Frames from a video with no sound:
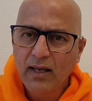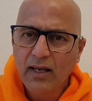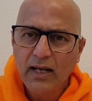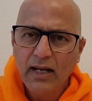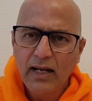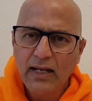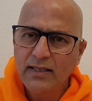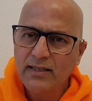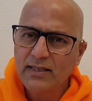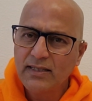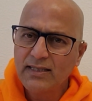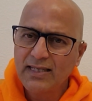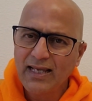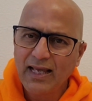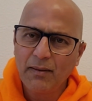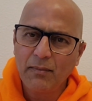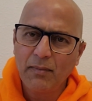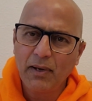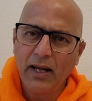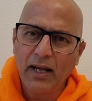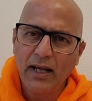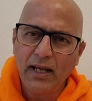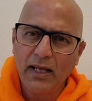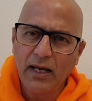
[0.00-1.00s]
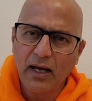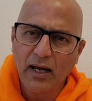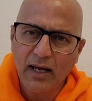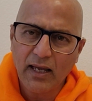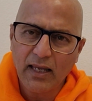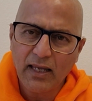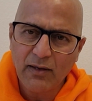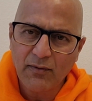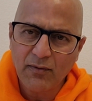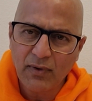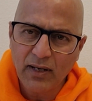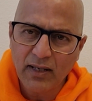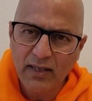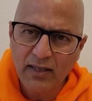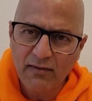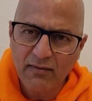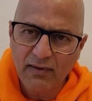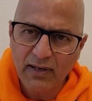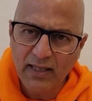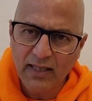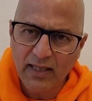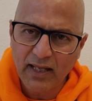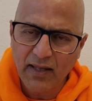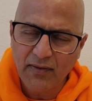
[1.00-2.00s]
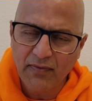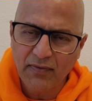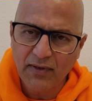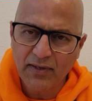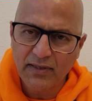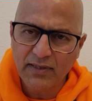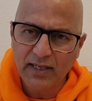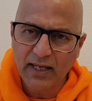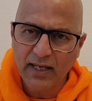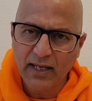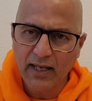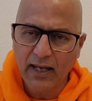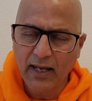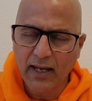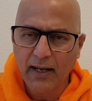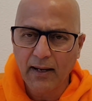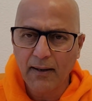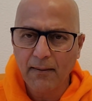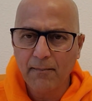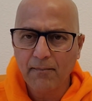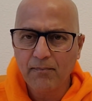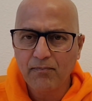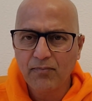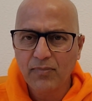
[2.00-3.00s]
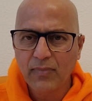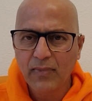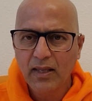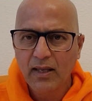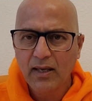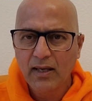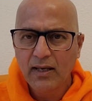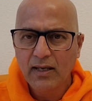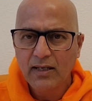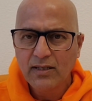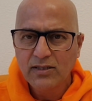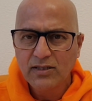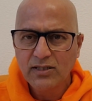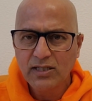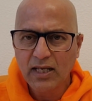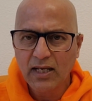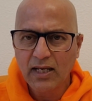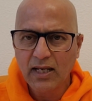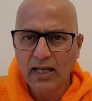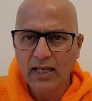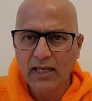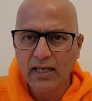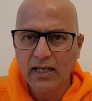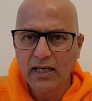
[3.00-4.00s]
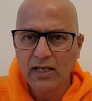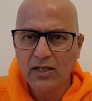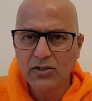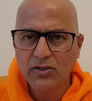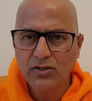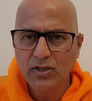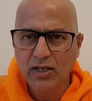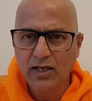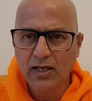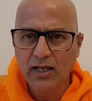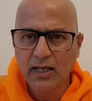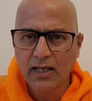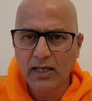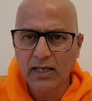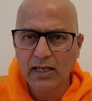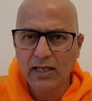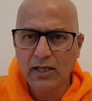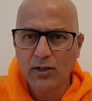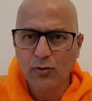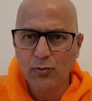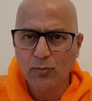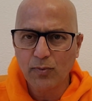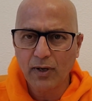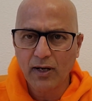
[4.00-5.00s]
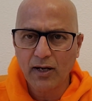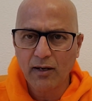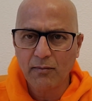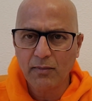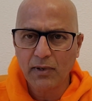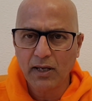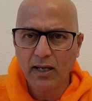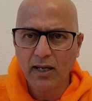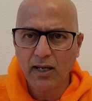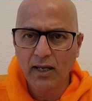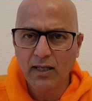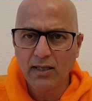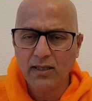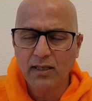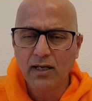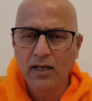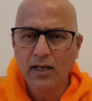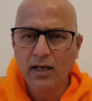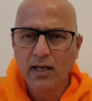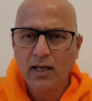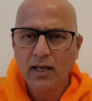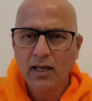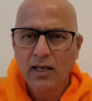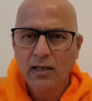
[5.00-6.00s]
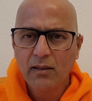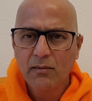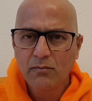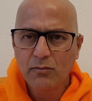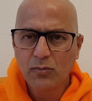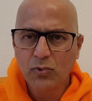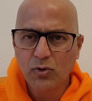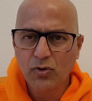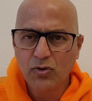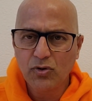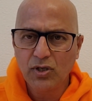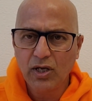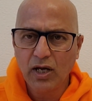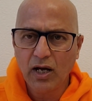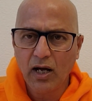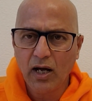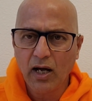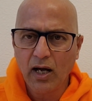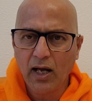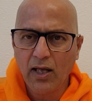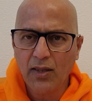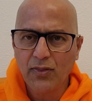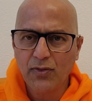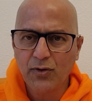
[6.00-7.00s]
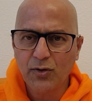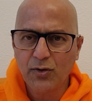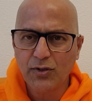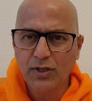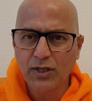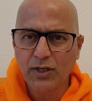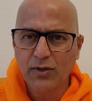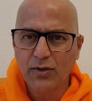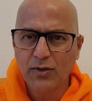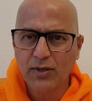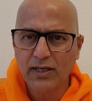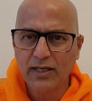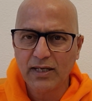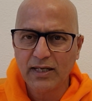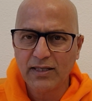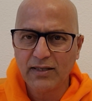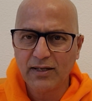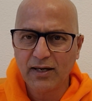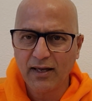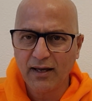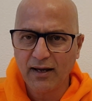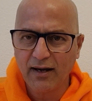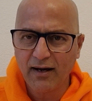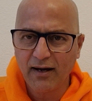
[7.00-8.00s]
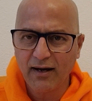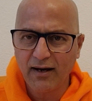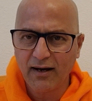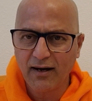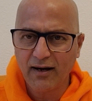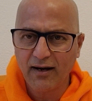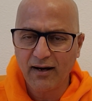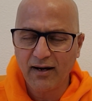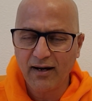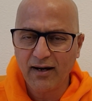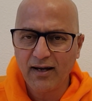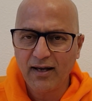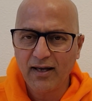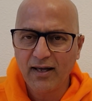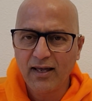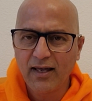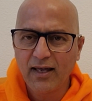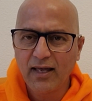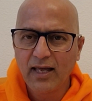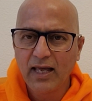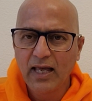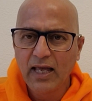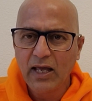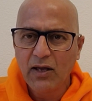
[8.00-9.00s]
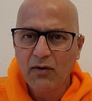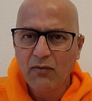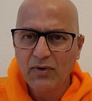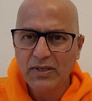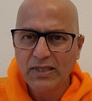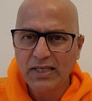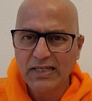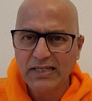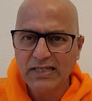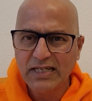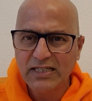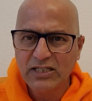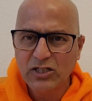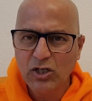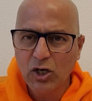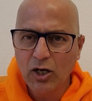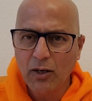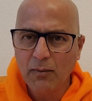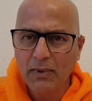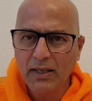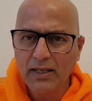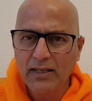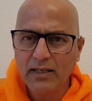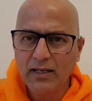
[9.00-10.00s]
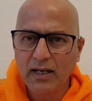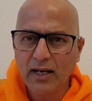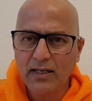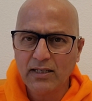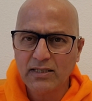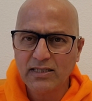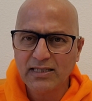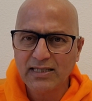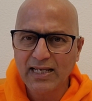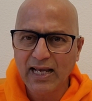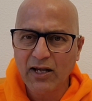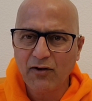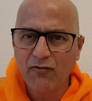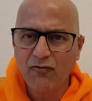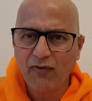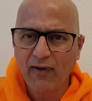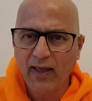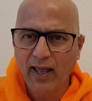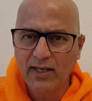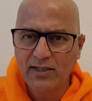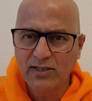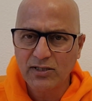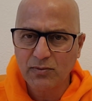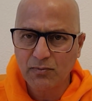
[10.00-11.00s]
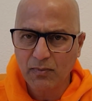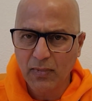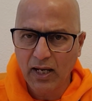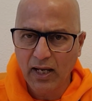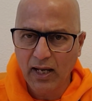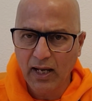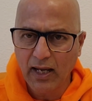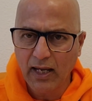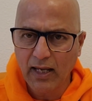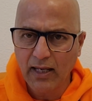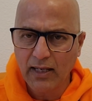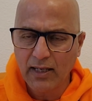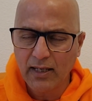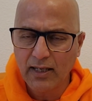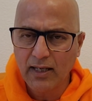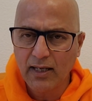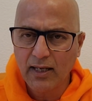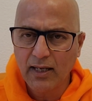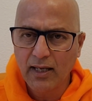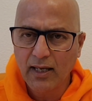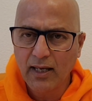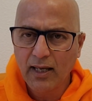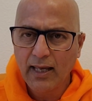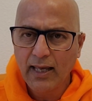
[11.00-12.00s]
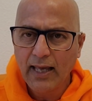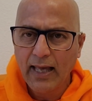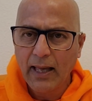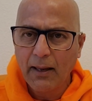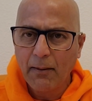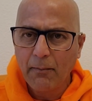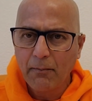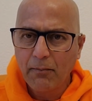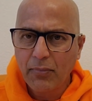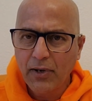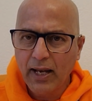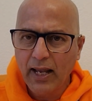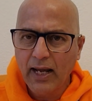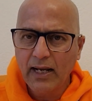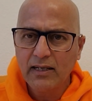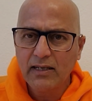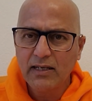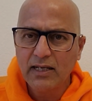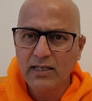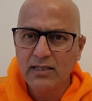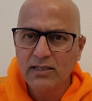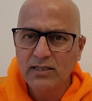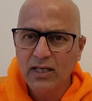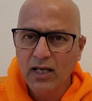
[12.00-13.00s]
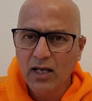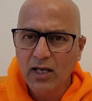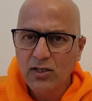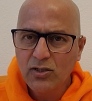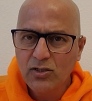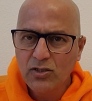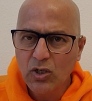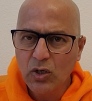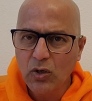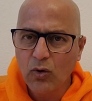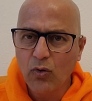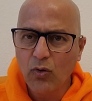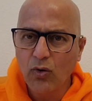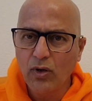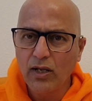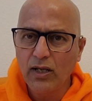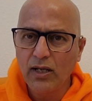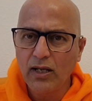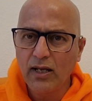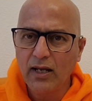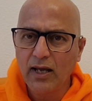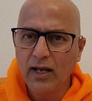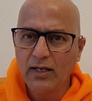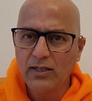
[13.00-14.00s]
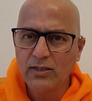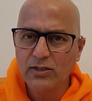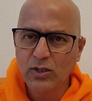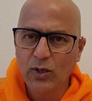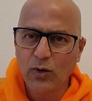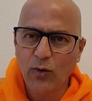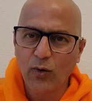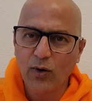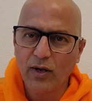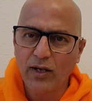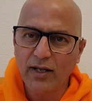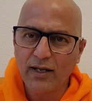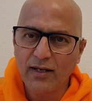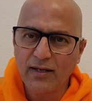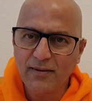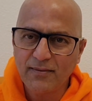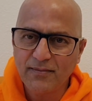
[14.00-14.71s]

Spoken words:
It is the same idea even in the Vedantic thinking. Shanai Shanai Ruparamed Buddhya Dhrutigruhitaya. With a determined and steadfast mind, practice slowly and slowly.